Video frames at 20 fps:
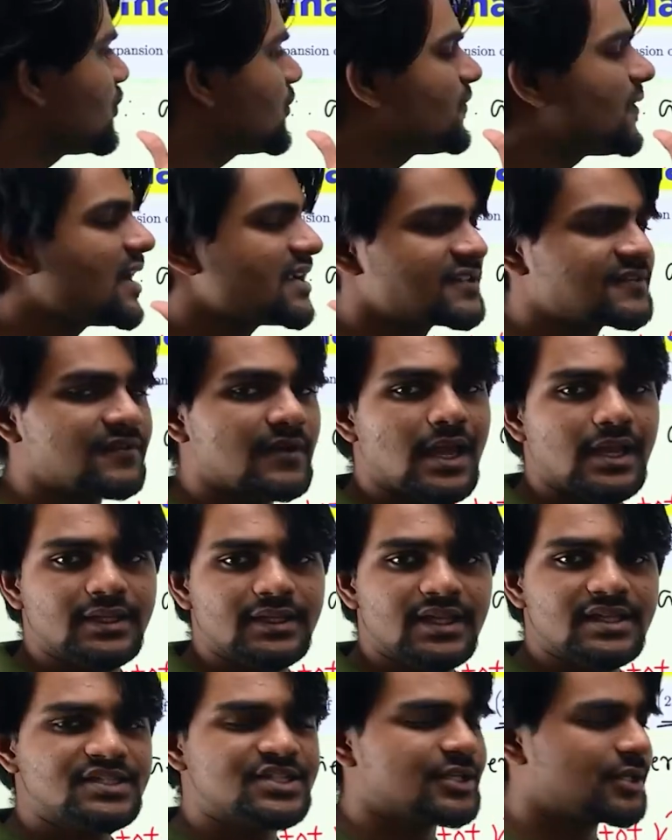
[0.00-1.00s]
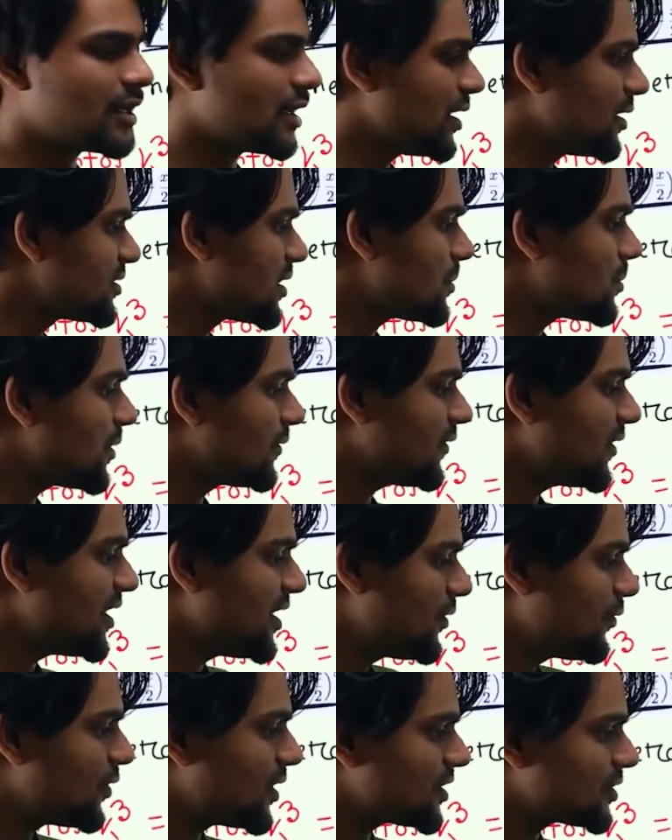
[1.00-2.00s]
to first find the general term of the
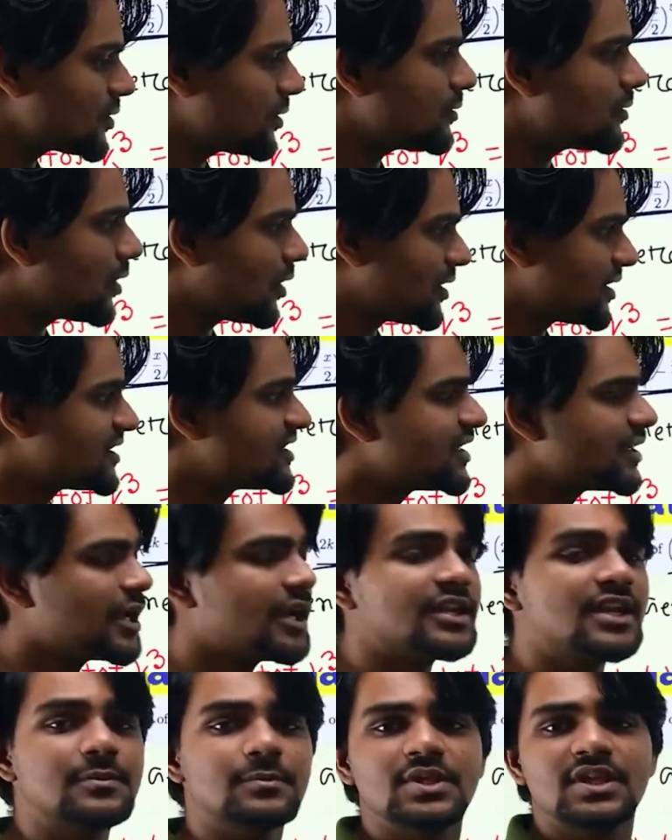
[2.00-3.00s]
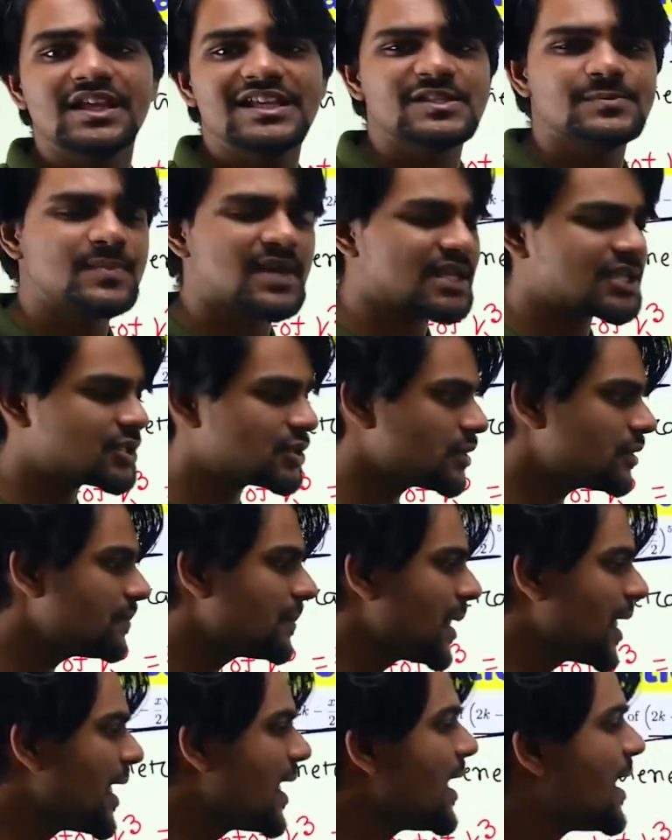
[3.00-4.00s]
equation or the general term of the
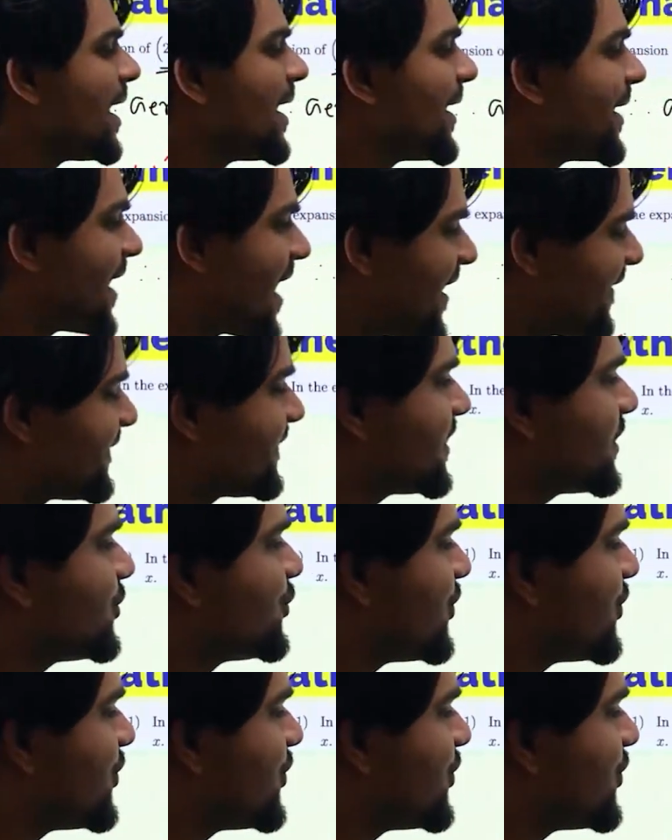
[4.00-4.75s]
expansion. After